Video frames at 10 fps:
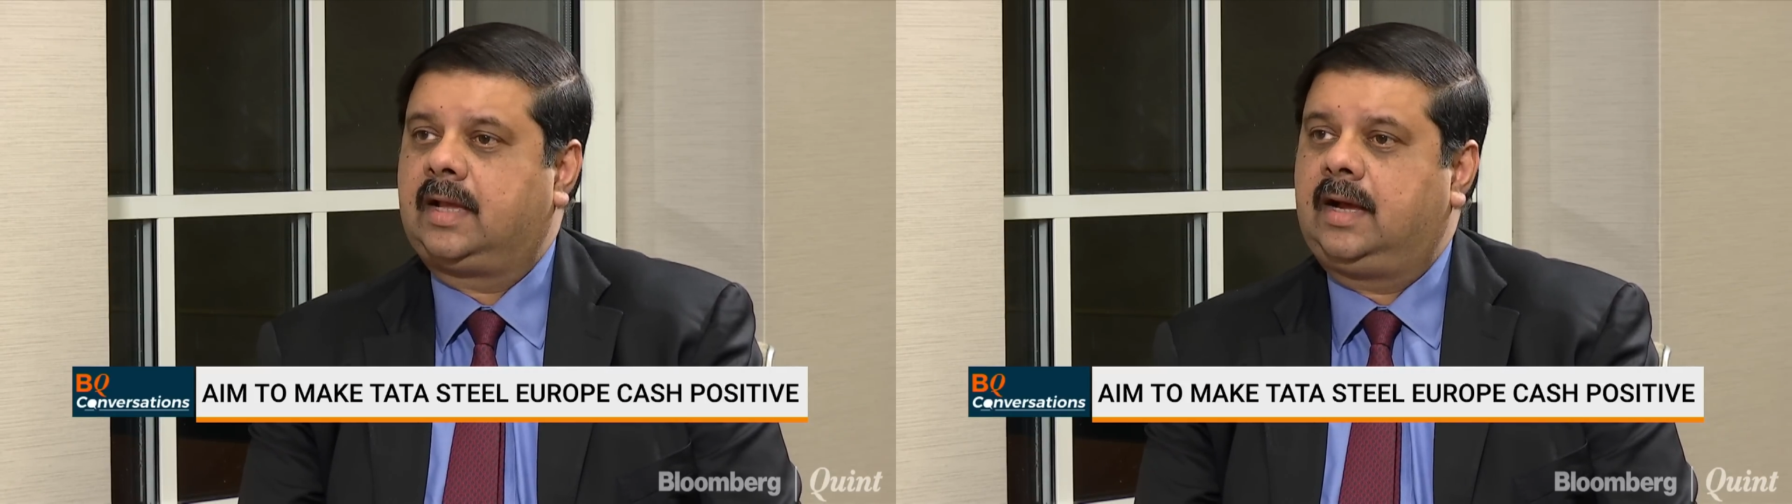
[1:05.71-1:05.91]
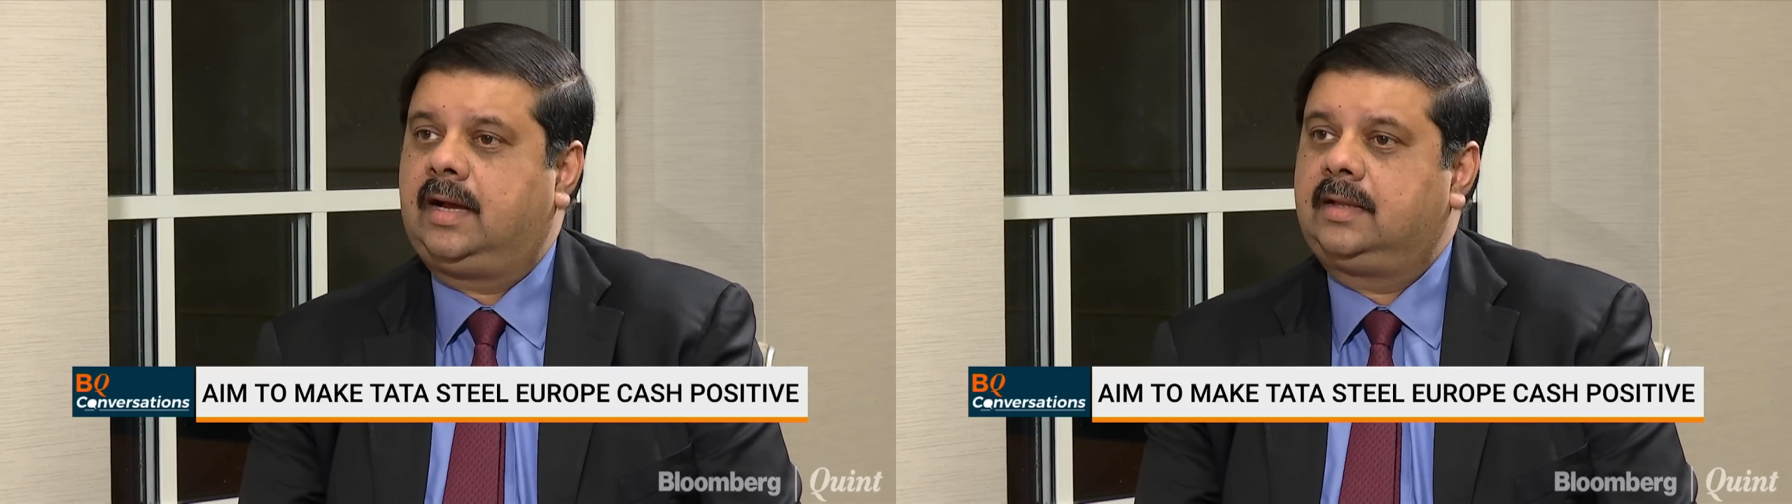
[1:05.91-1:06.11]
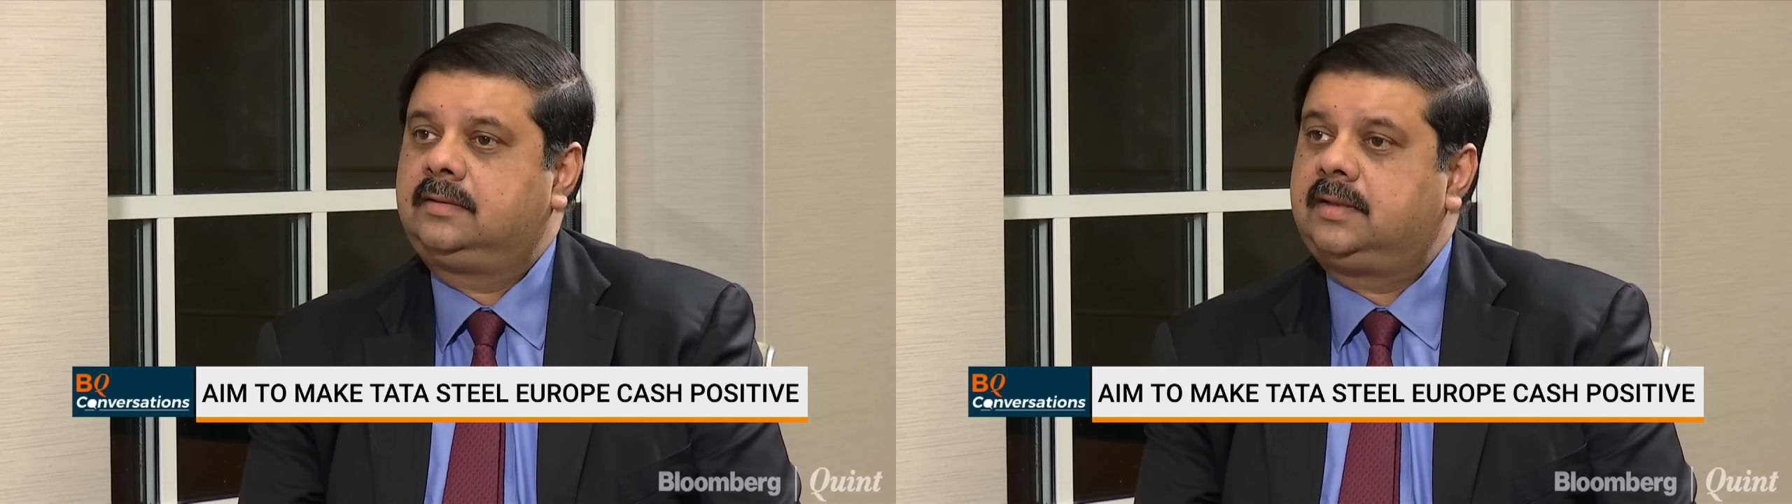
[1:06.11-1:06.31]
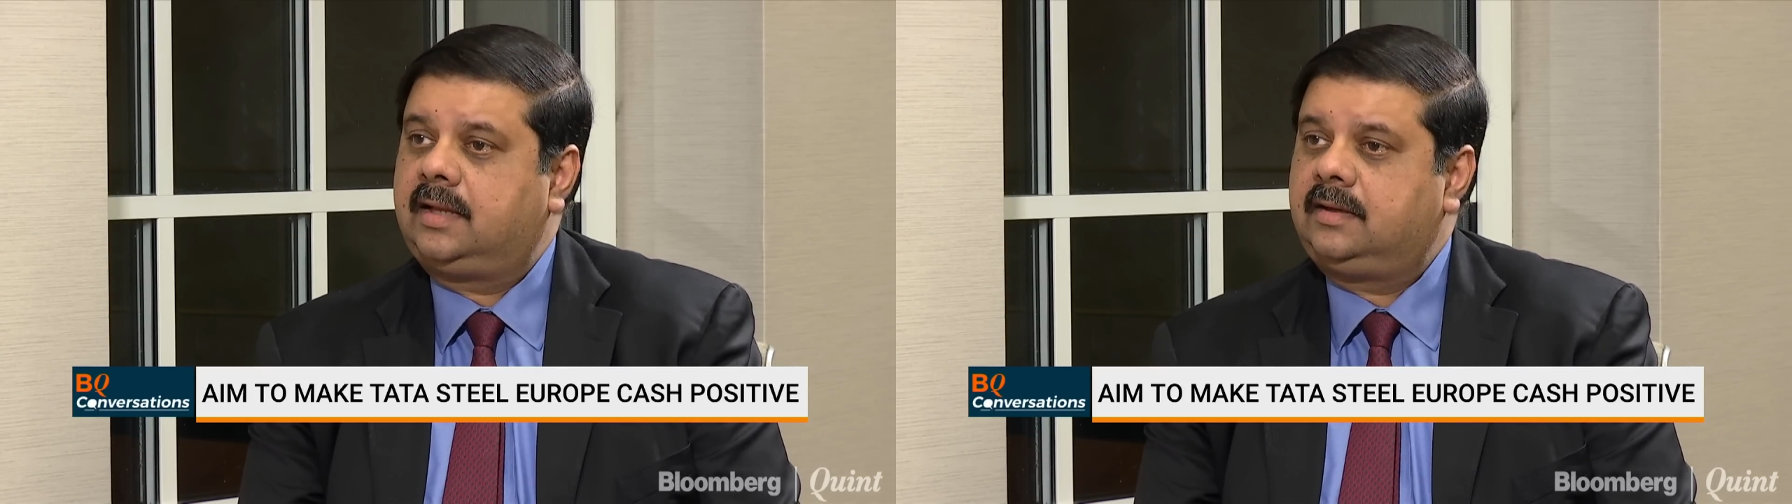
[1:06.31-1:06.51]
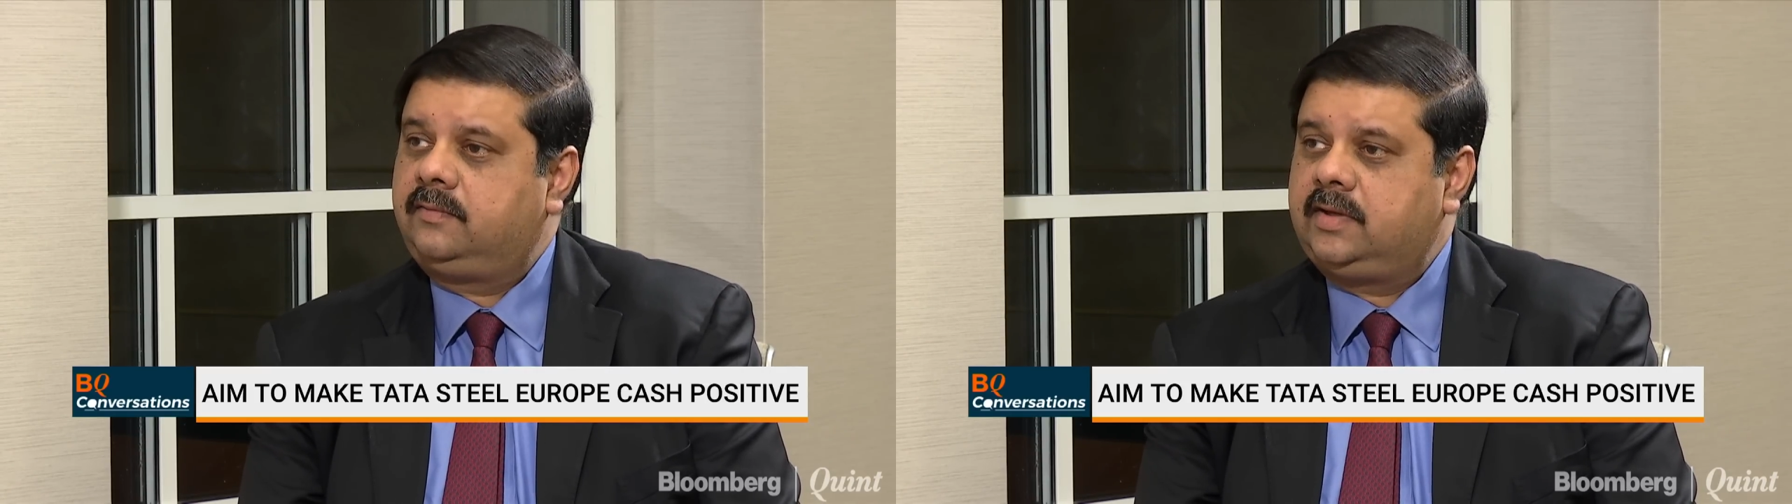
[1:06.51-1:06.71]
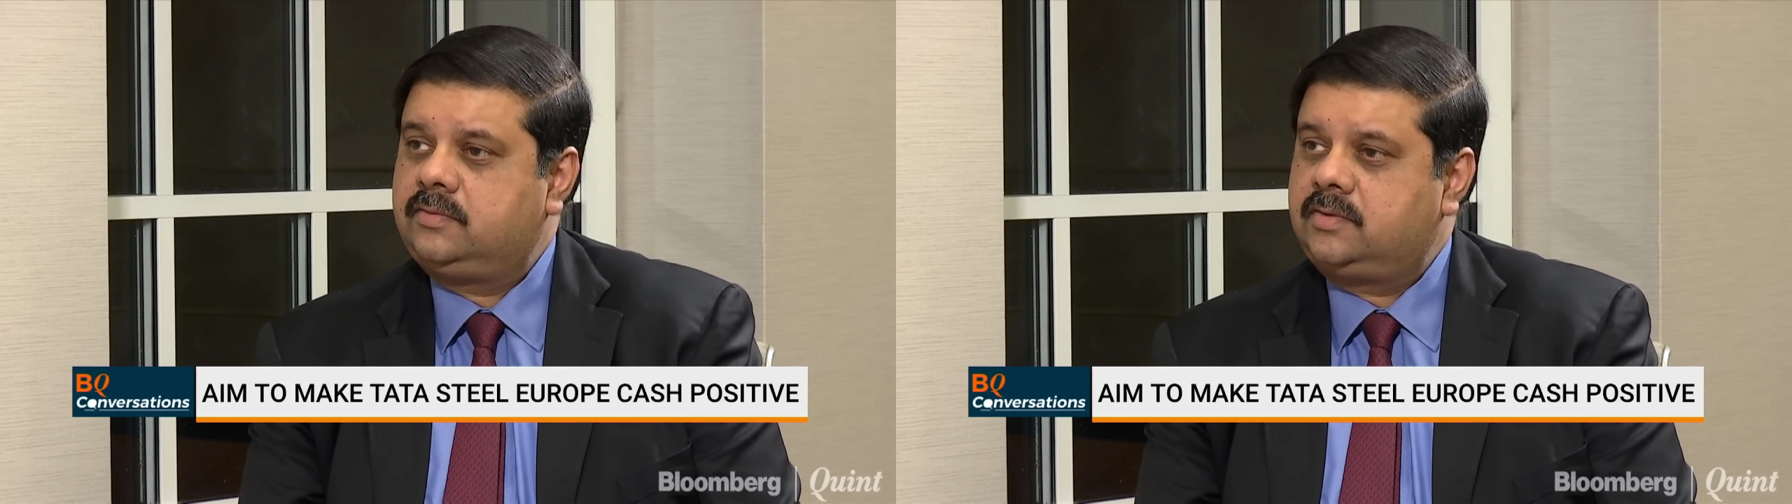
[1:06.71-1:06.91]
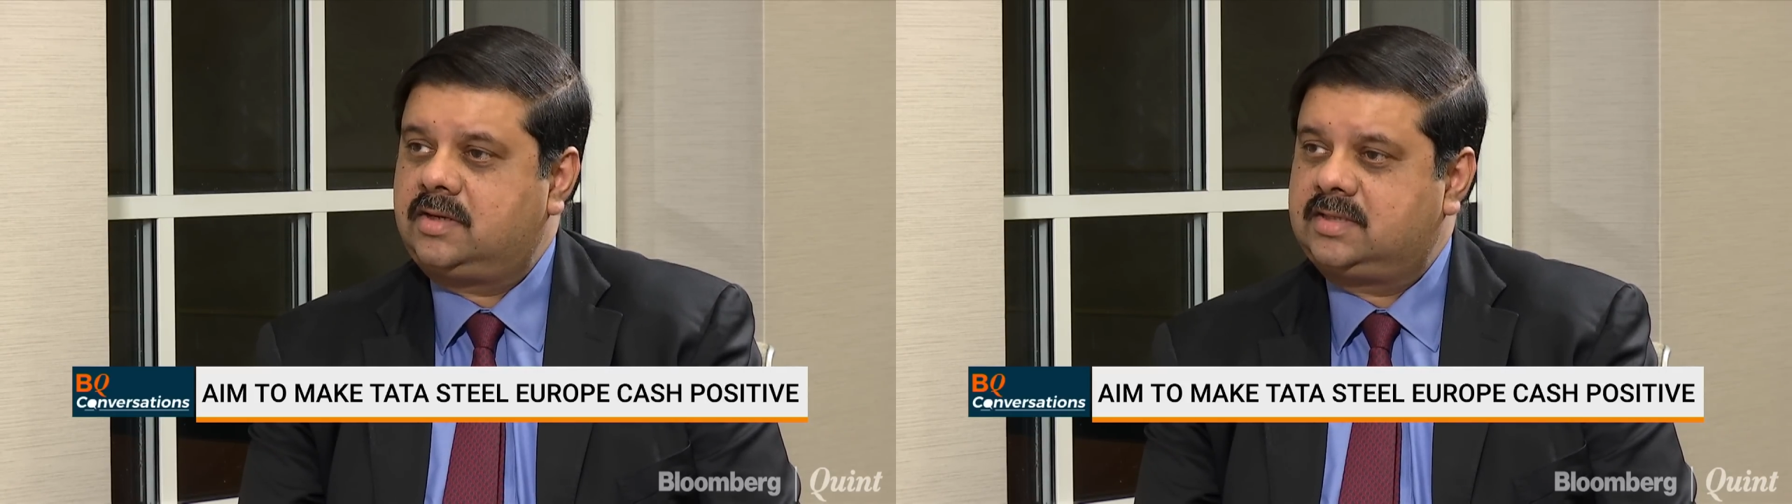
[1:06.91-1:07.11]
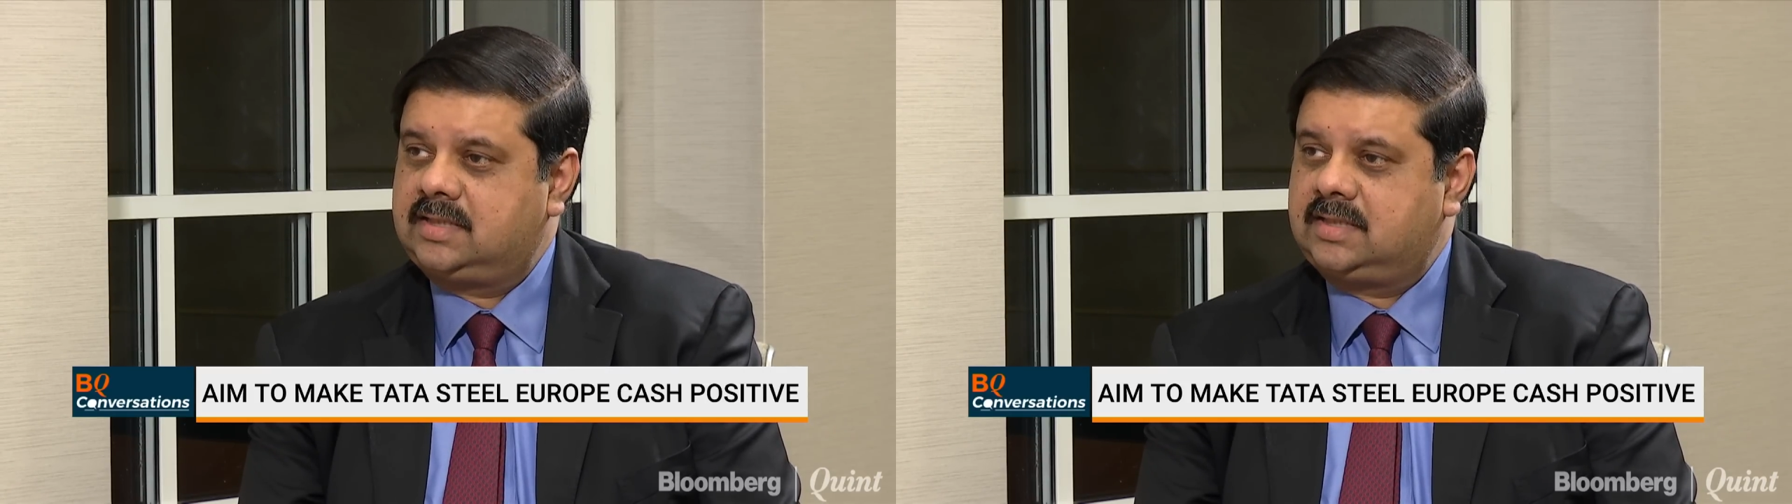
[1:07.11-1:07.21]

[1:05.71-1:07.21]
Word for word: uh, then we do not